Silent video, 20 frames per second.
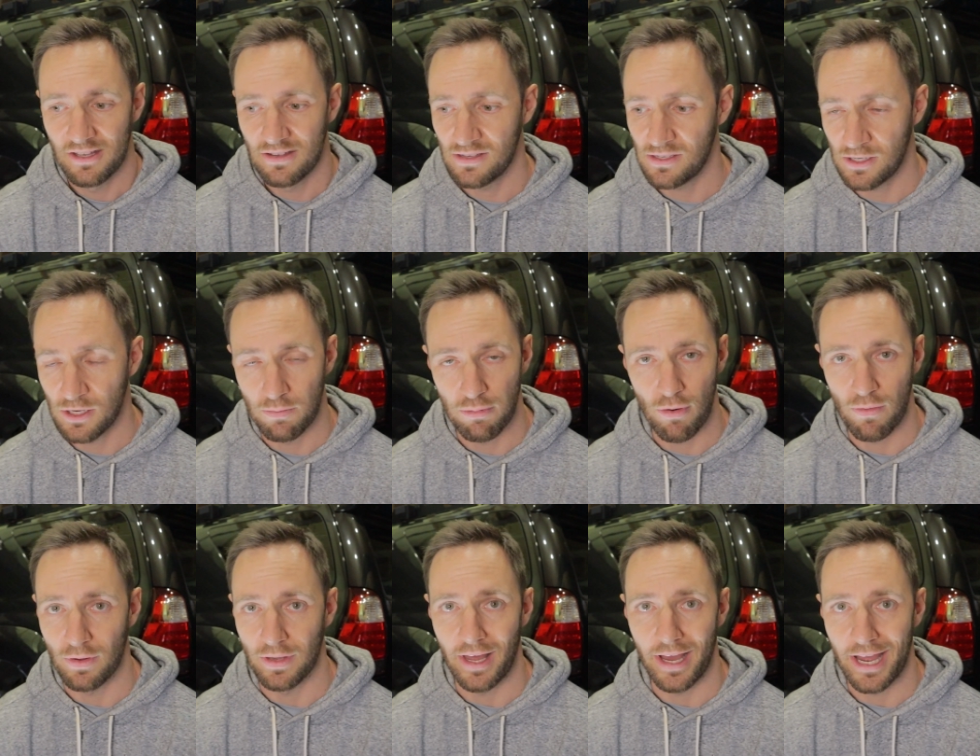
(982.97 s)

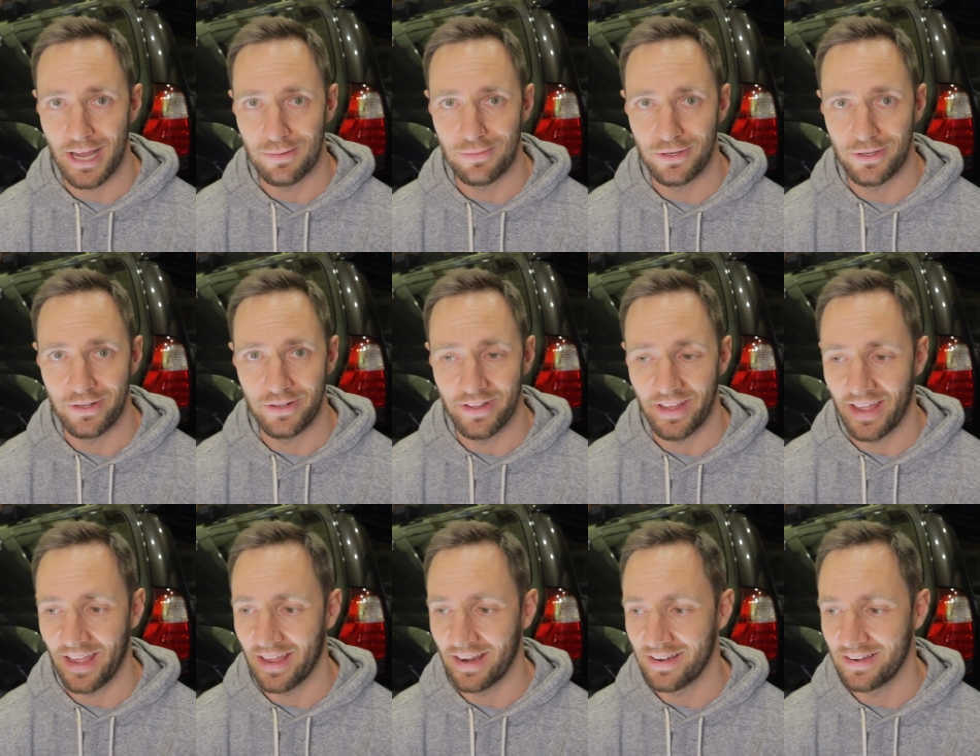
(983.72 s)
Super reliable
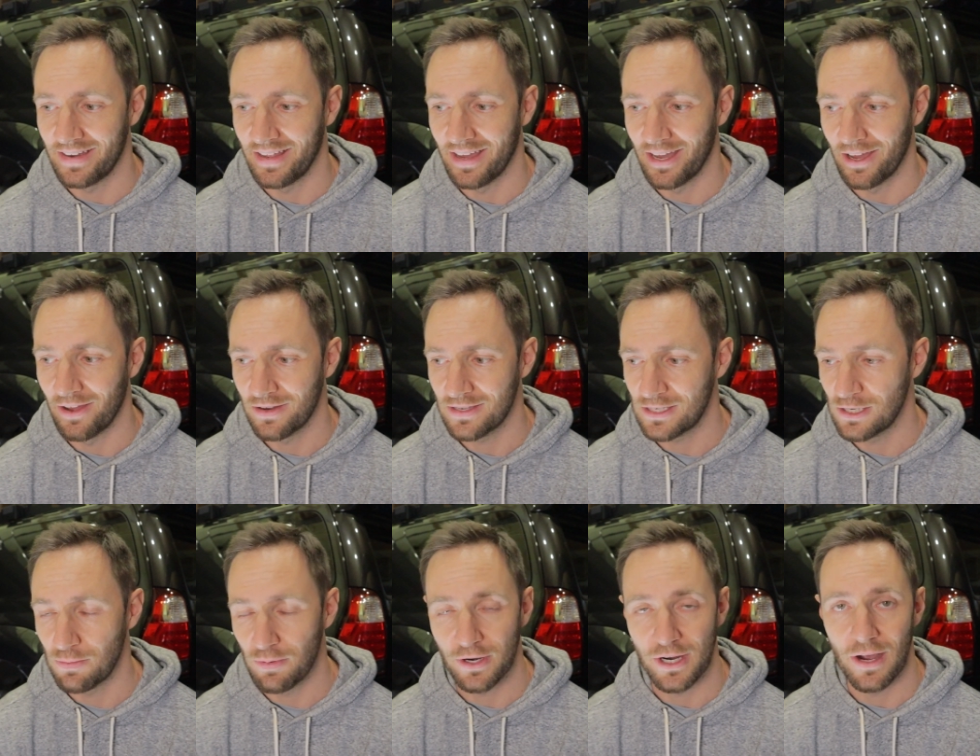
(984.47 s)
and
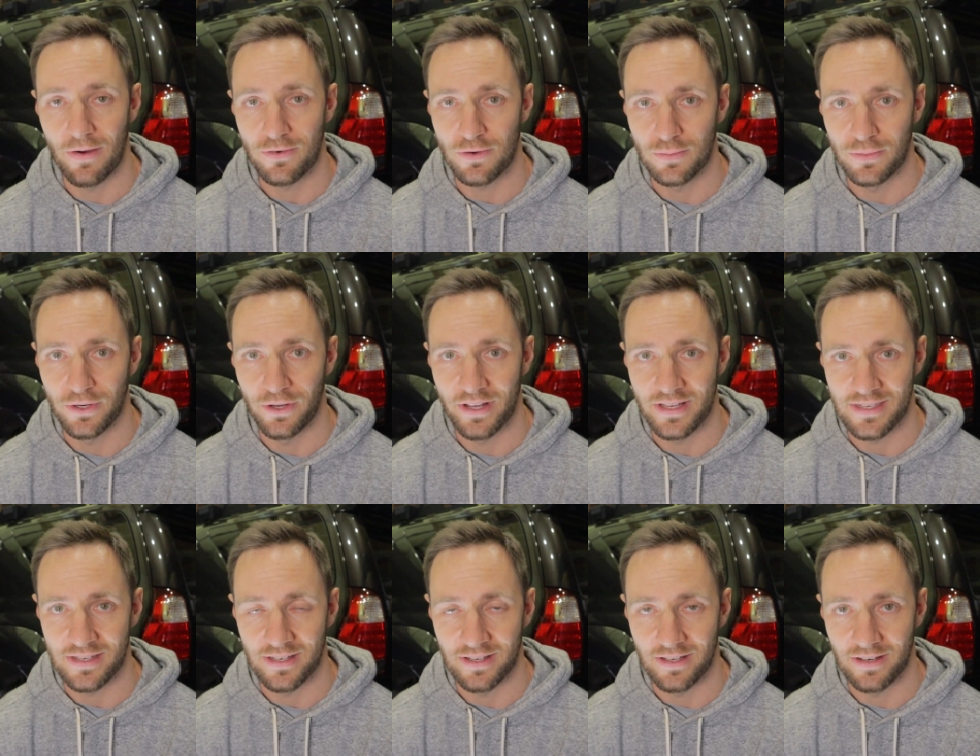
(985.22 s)
super comfortable
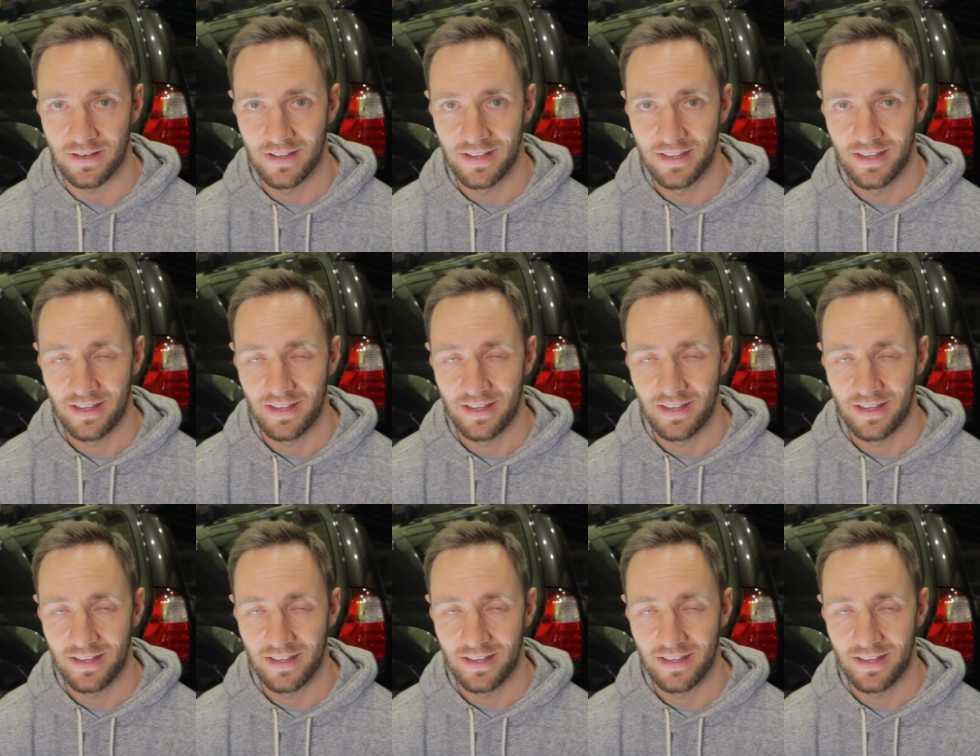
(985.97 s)
as a